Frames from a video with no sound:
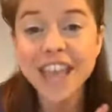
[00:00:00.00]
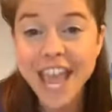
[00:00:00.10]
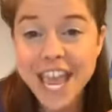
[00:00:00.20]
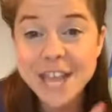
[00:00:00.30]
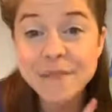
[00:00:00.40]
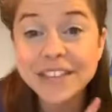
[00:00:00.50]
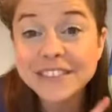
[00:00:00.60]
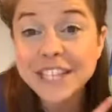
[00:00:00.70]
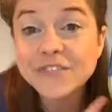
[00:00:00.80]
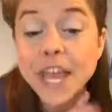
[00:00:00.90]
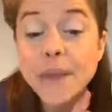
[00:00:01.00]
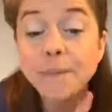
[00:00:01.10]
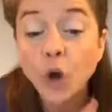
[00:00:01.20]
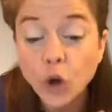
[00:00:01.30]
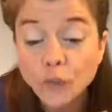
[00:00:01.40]
came and lived a
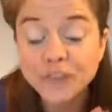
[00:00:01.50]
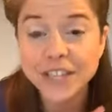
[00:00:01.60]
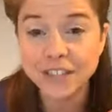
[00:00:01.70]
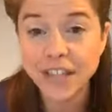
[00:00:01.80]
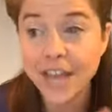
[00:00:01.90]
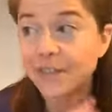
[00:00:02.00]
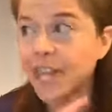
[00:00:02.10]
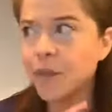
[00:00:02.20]
perfect life.